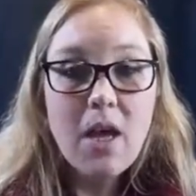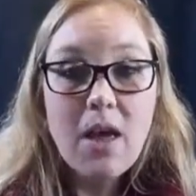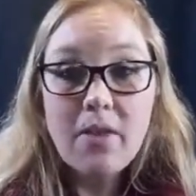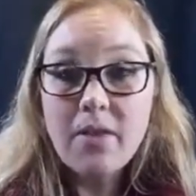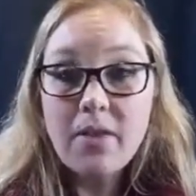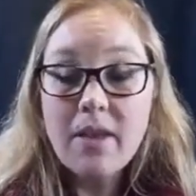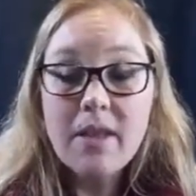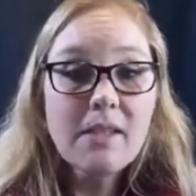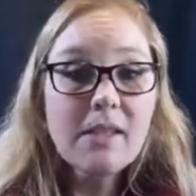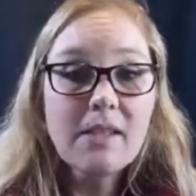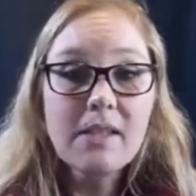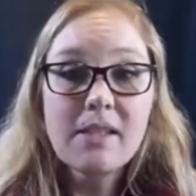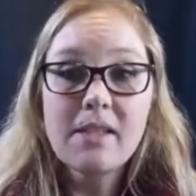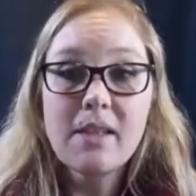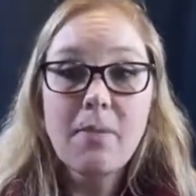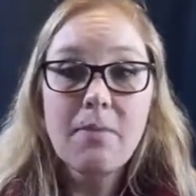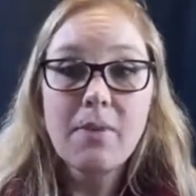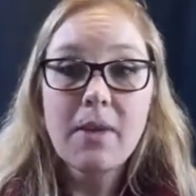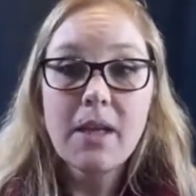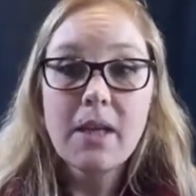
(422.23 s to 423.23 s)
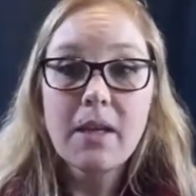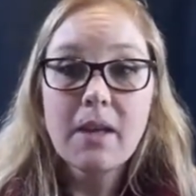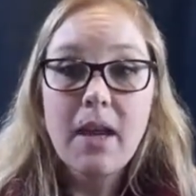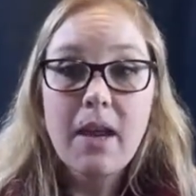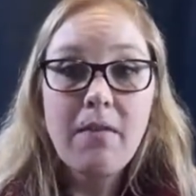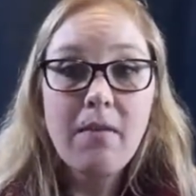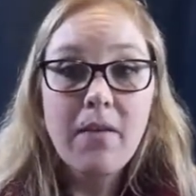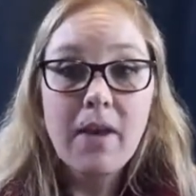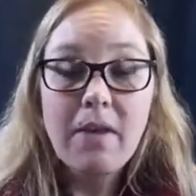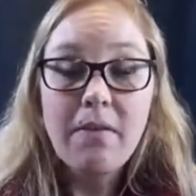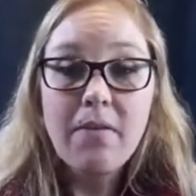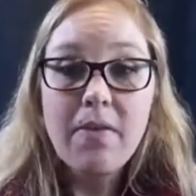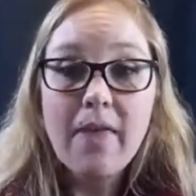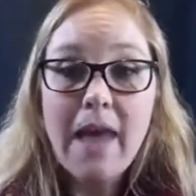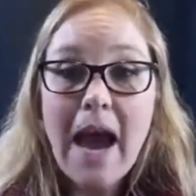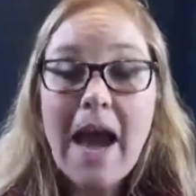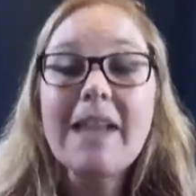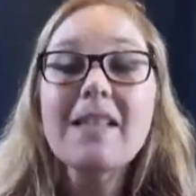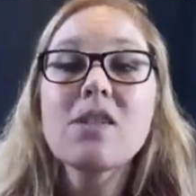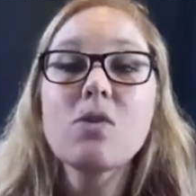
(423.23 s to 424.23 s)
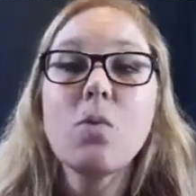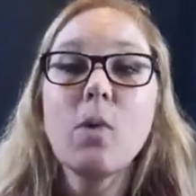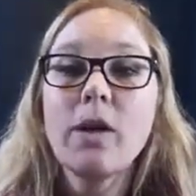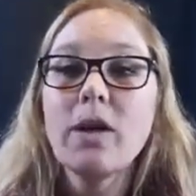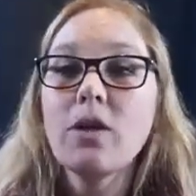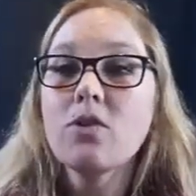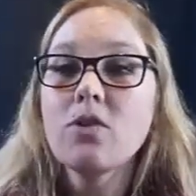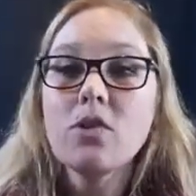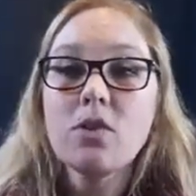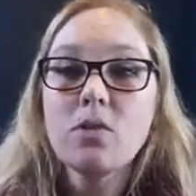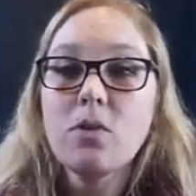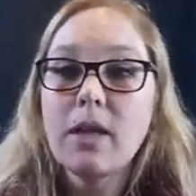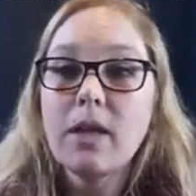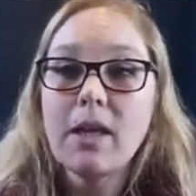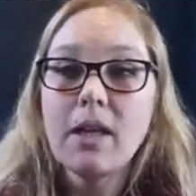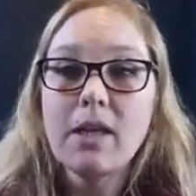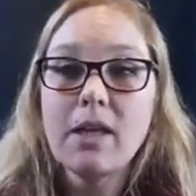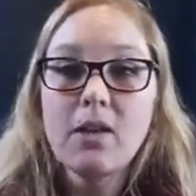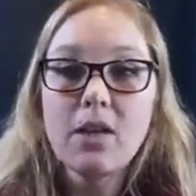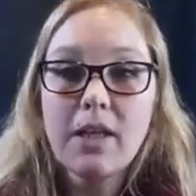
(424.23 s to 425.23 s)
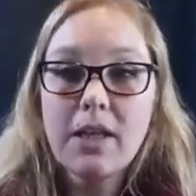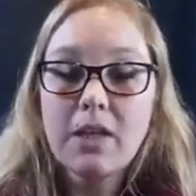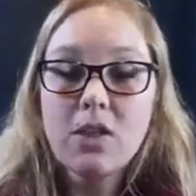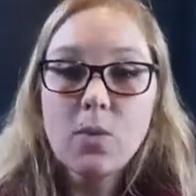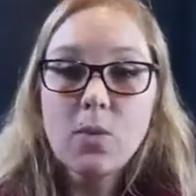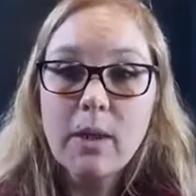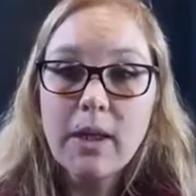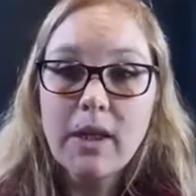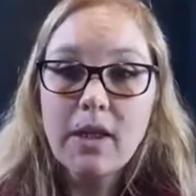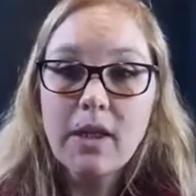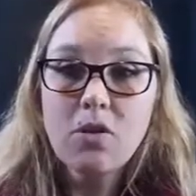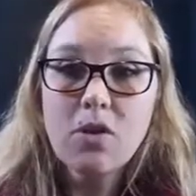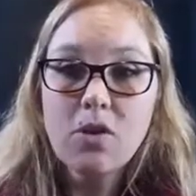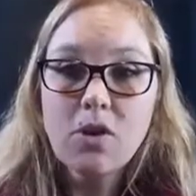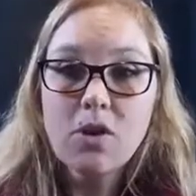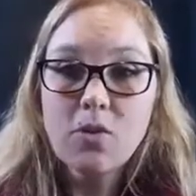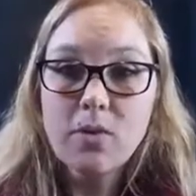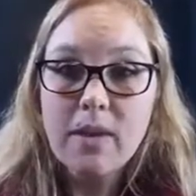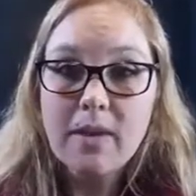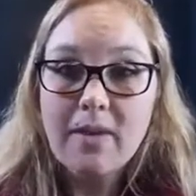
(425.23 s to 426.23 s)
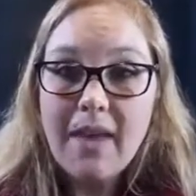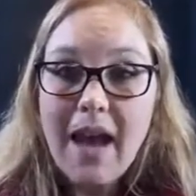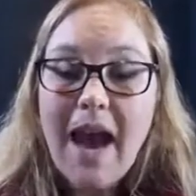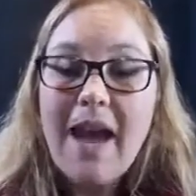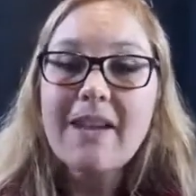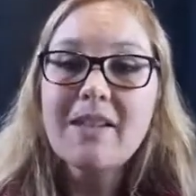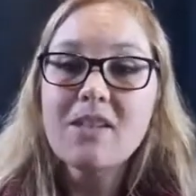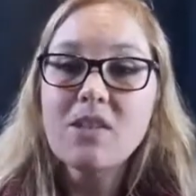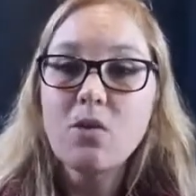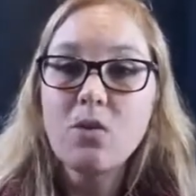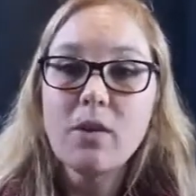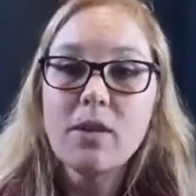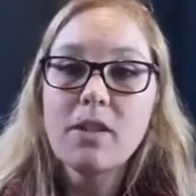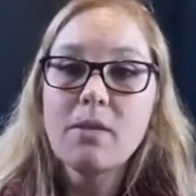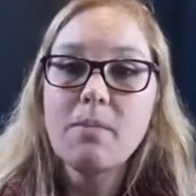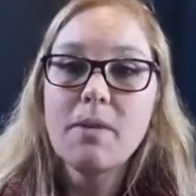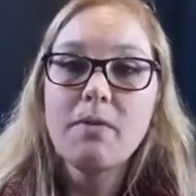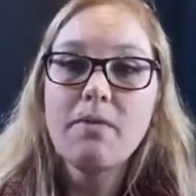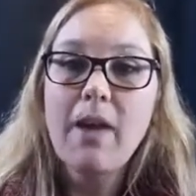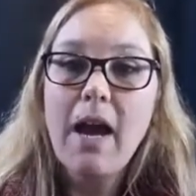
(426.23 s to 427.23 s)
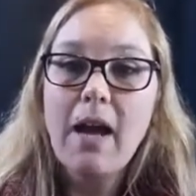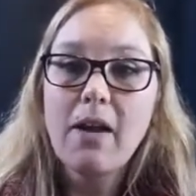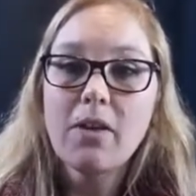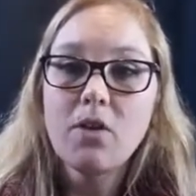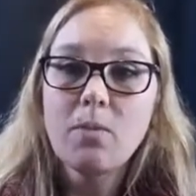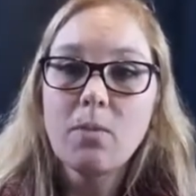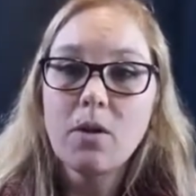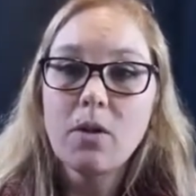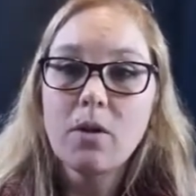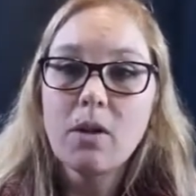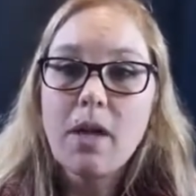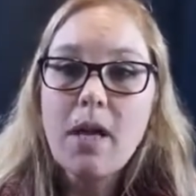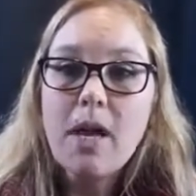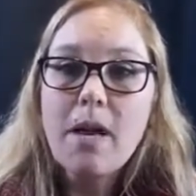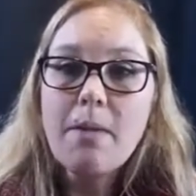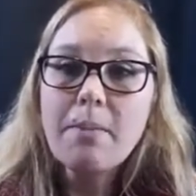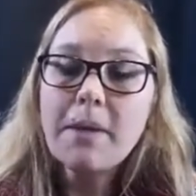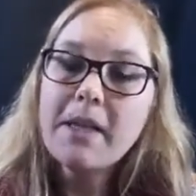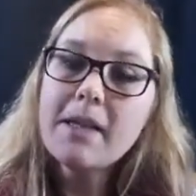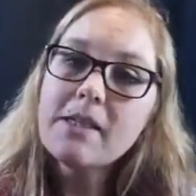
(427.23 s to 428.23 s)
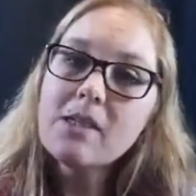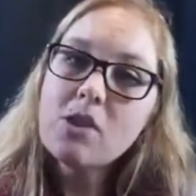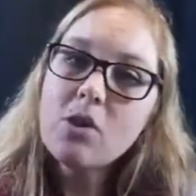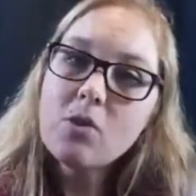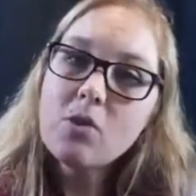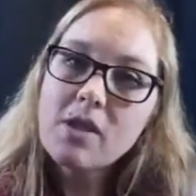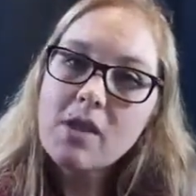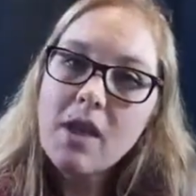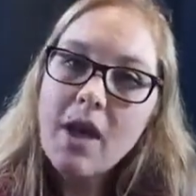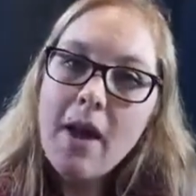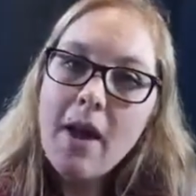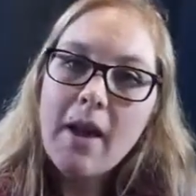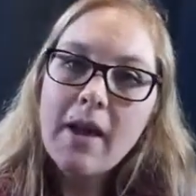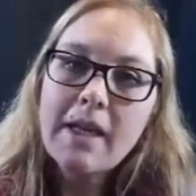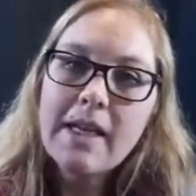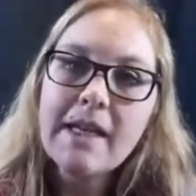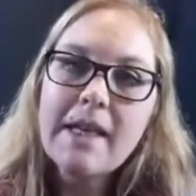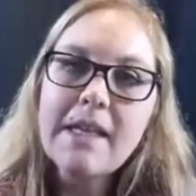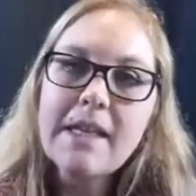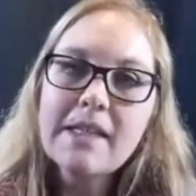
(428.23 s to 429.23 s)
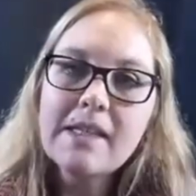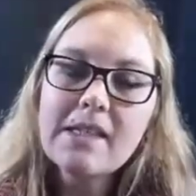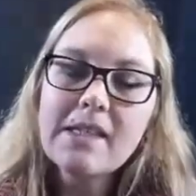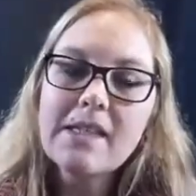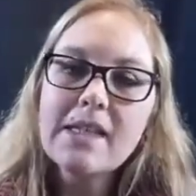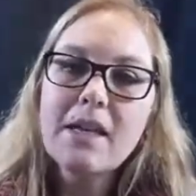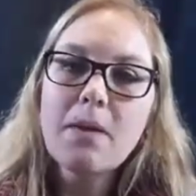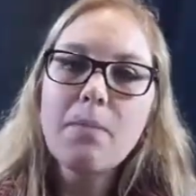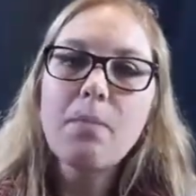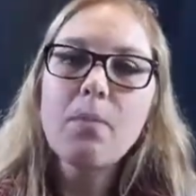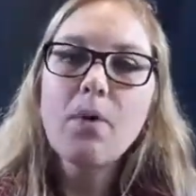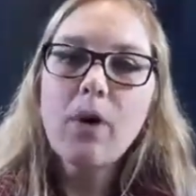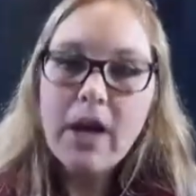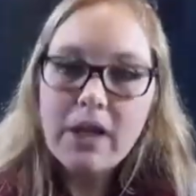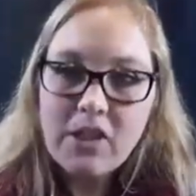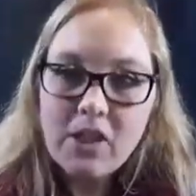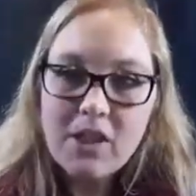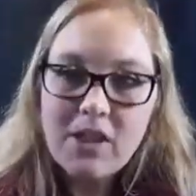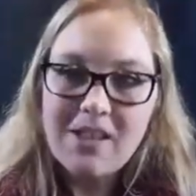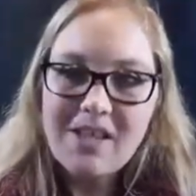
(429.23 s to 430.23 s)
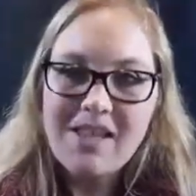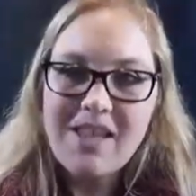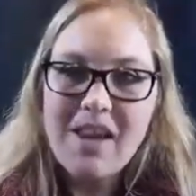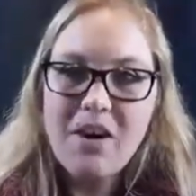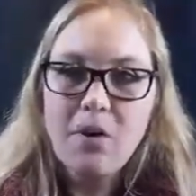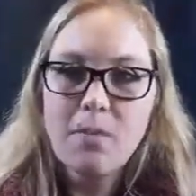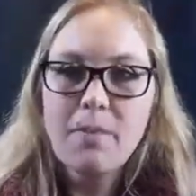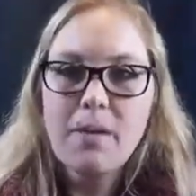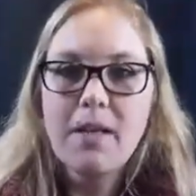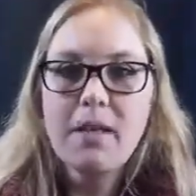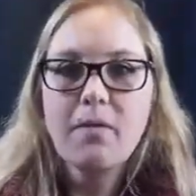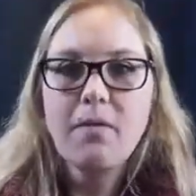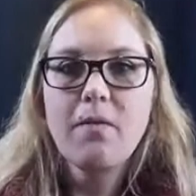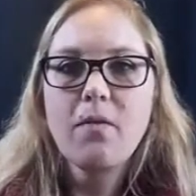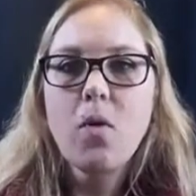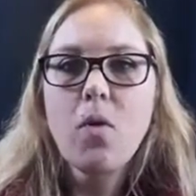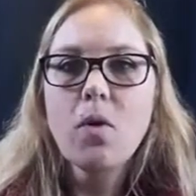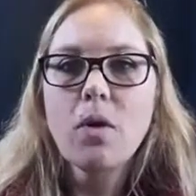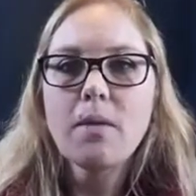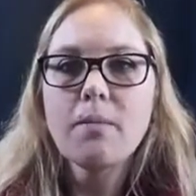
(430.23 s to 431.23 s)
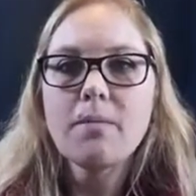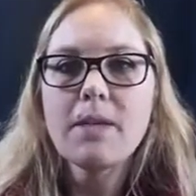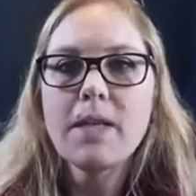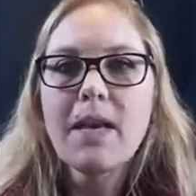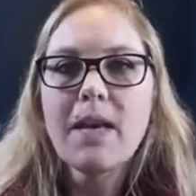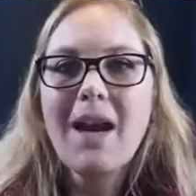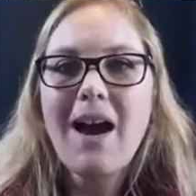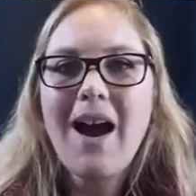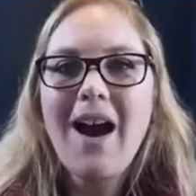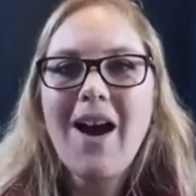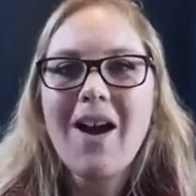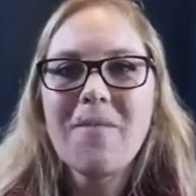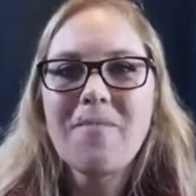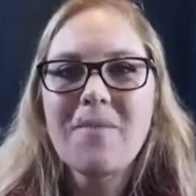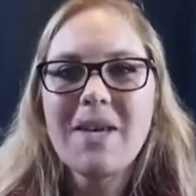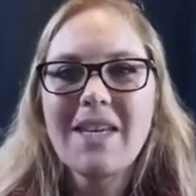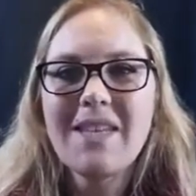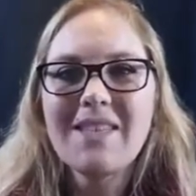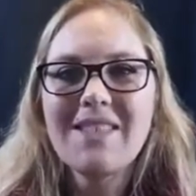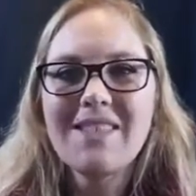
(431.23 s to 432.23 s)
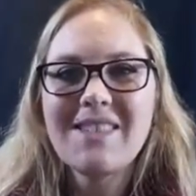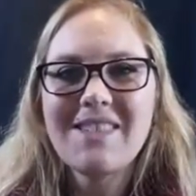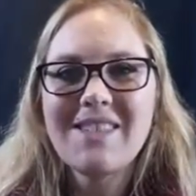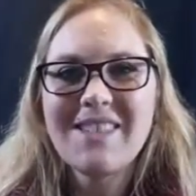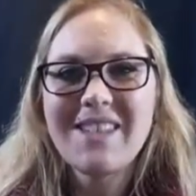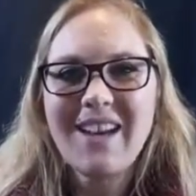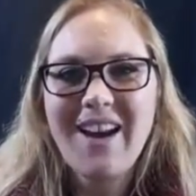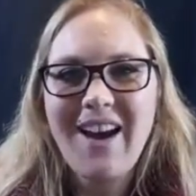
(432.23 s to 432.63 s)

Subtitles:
This is something, if that's what you're doing in each week in your nursery, that is going to be valuable, because those kids, the impressions that are being formed is